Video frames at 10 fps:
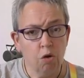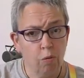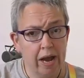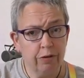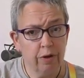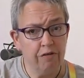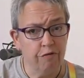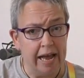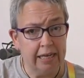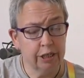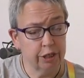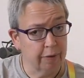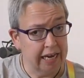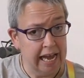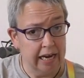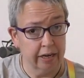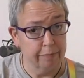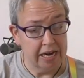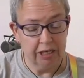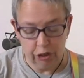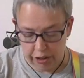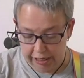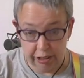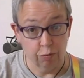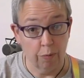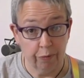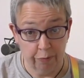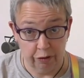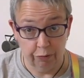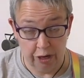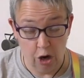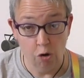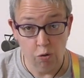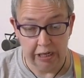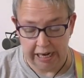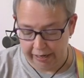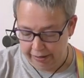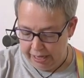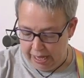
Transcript: where do I rest my hand? I mentioned this when we were doing a holding.